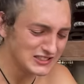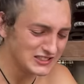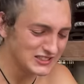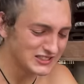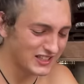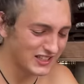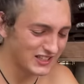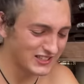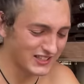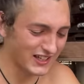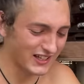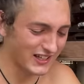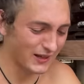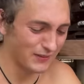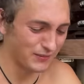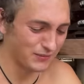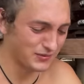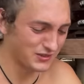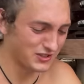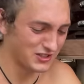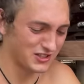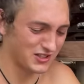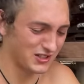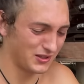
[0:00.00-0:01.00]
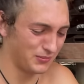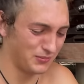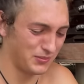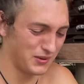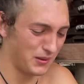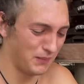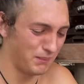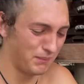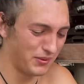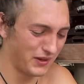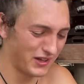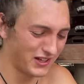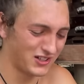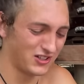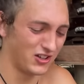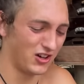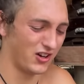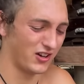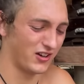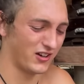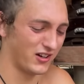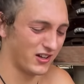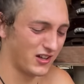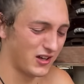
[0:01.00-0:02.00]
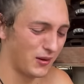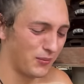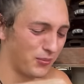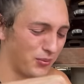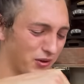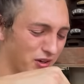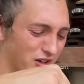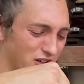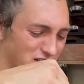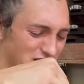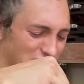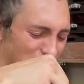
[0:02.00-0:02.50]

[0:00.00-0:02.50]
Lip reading: Tastes like I'm just gonna be a big dog in a couple years